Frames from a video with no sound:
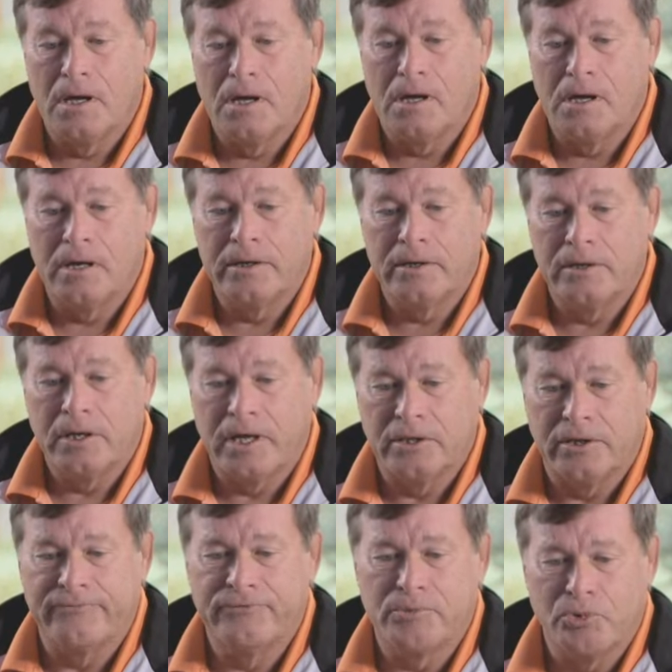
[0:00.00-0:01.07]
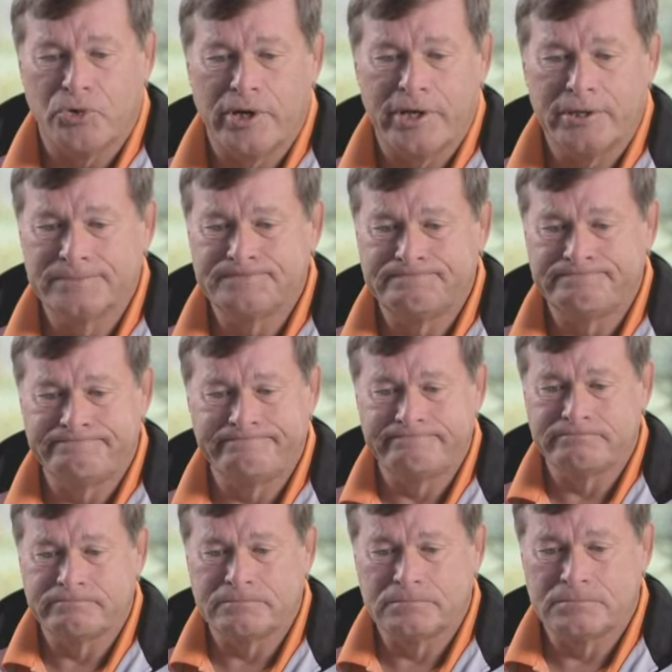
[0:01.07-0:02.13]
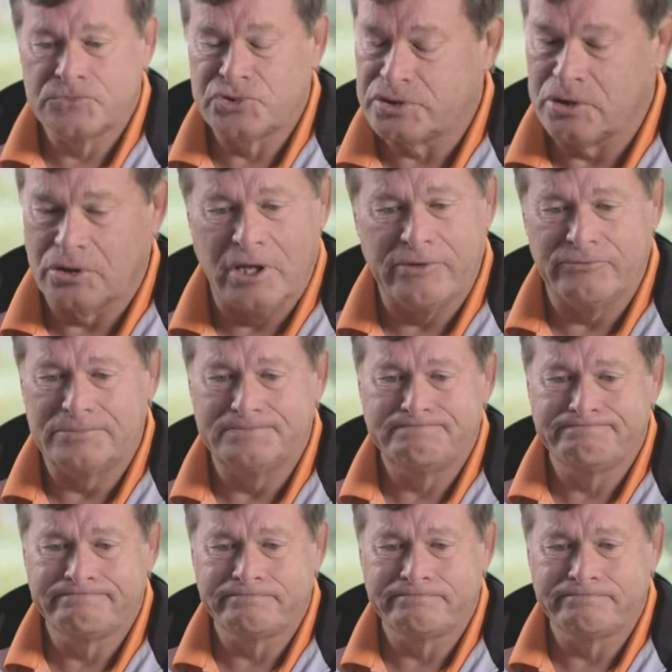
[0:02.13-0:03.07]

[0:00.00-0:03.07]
Uh, I loved the boy, still love him,